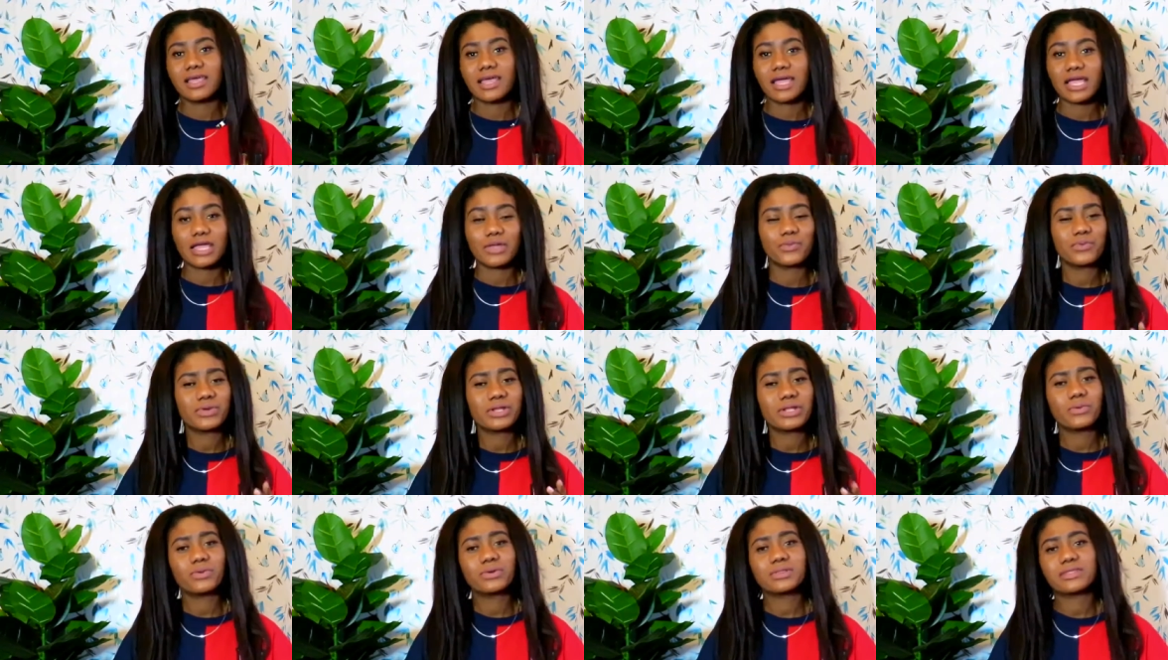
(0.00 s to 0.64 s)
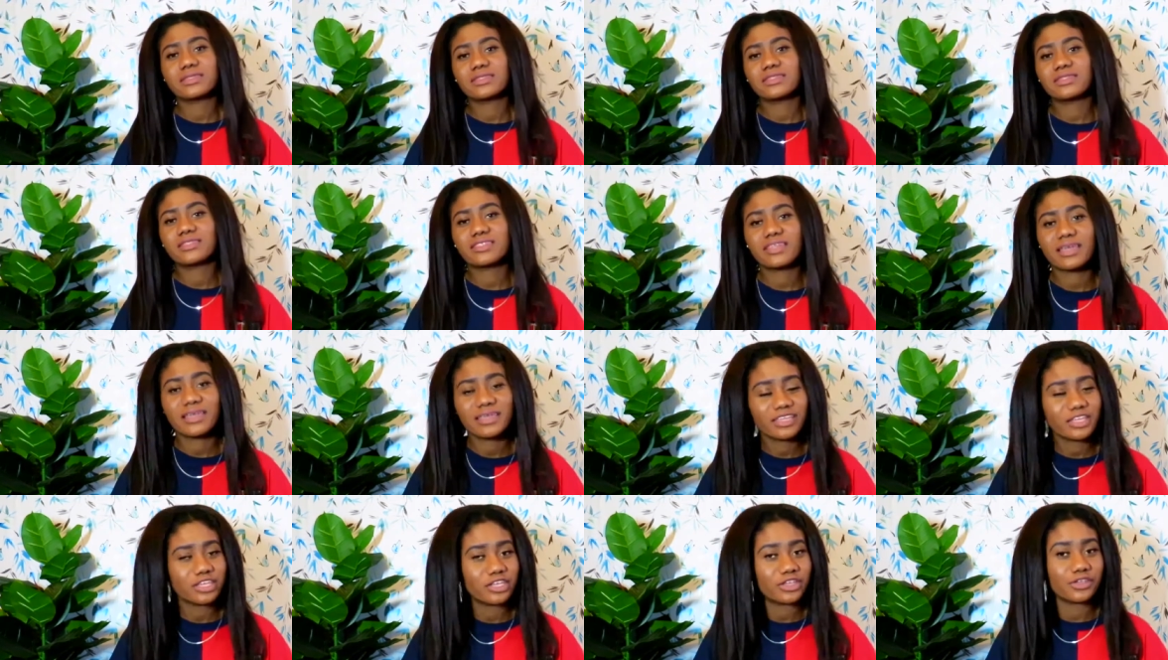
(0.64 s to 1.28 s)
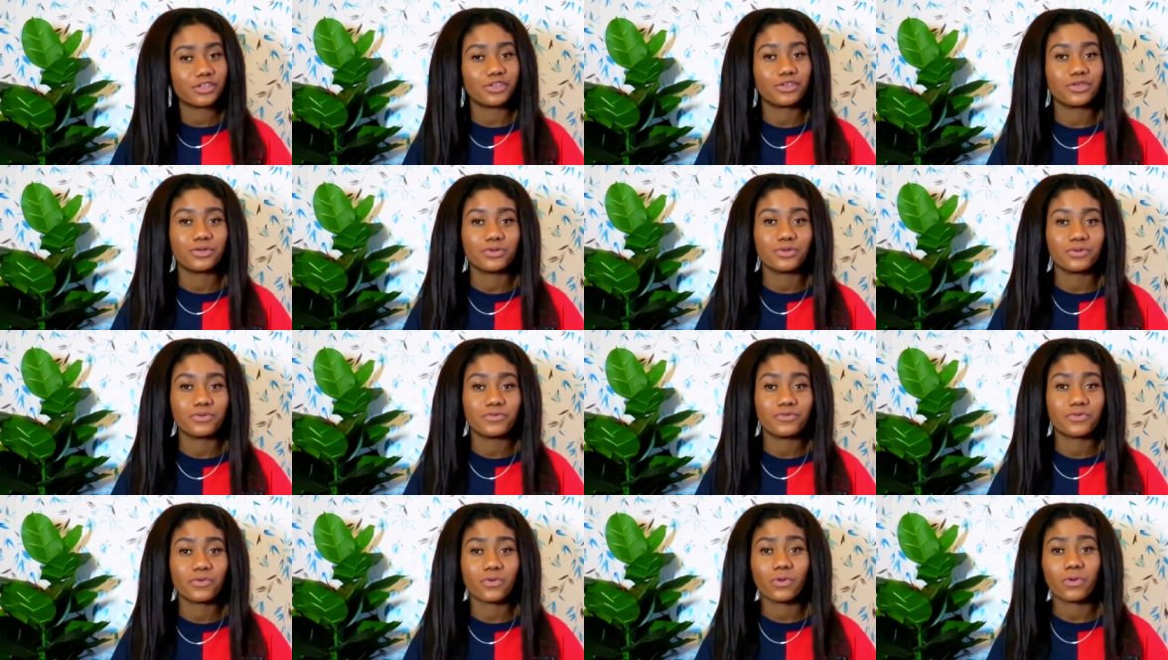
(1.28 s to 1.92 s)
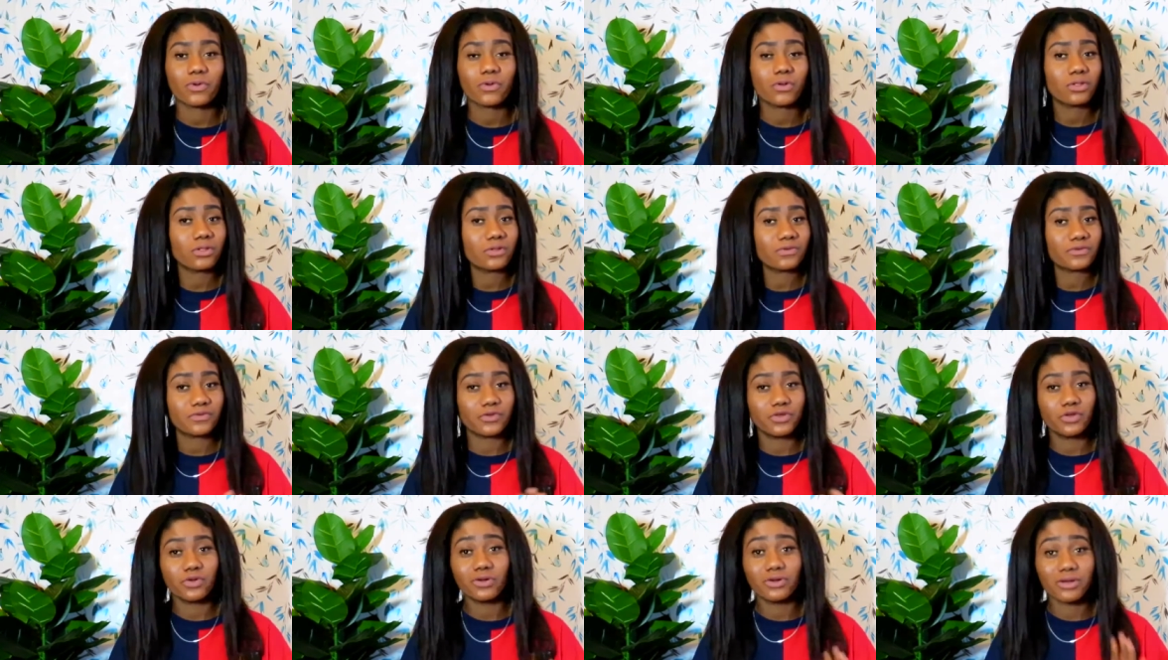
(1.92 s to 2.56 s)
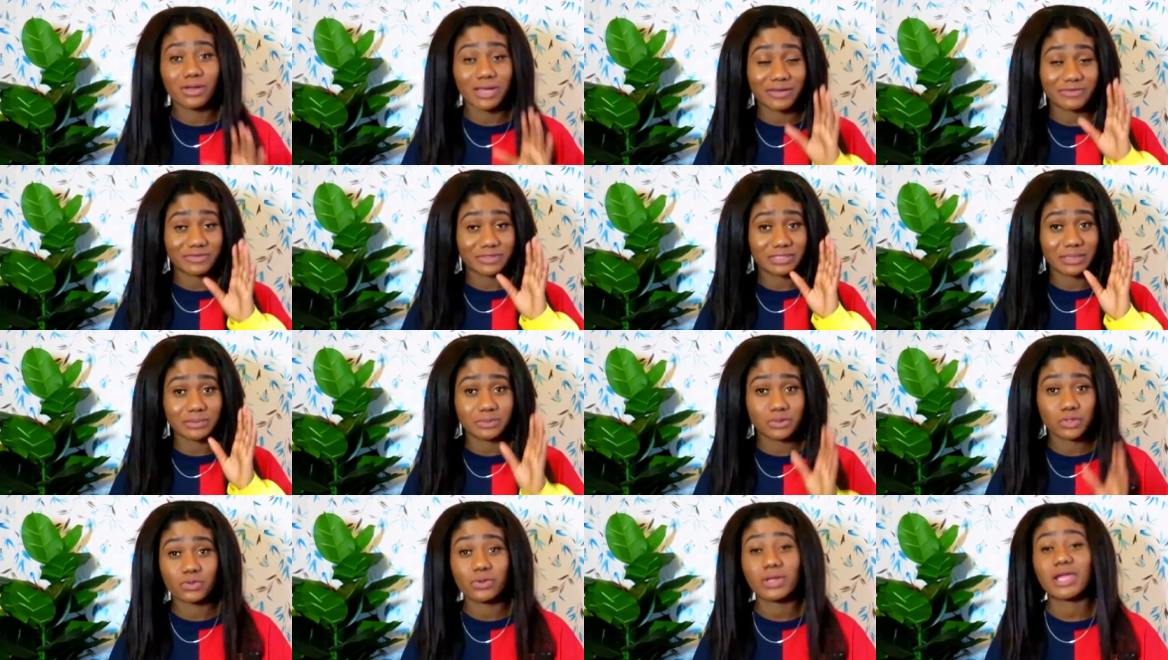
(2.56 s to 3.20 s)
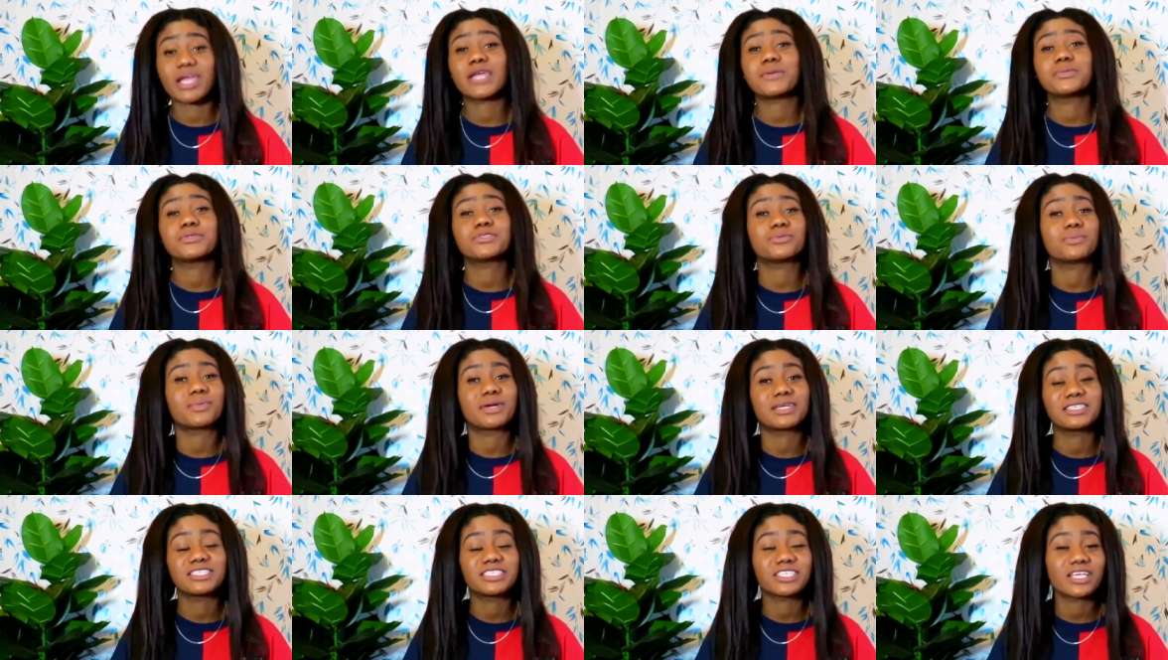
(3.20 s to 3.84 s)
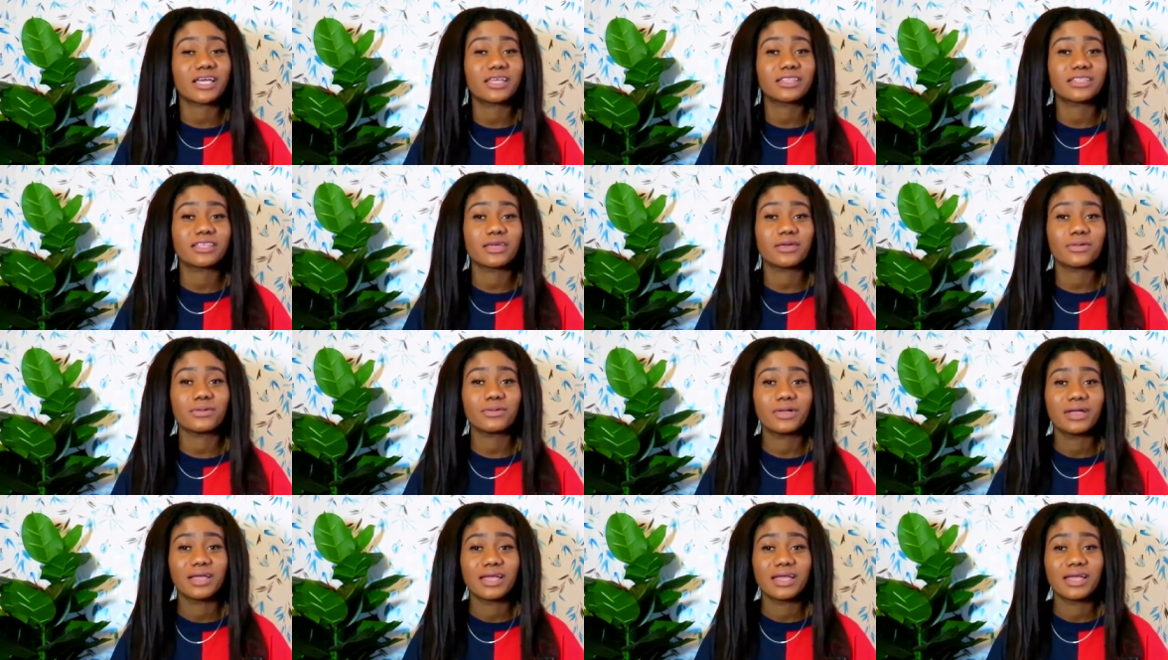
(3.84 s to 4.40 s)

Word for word: I really want to thank you for all of you who have subscribed to my channel.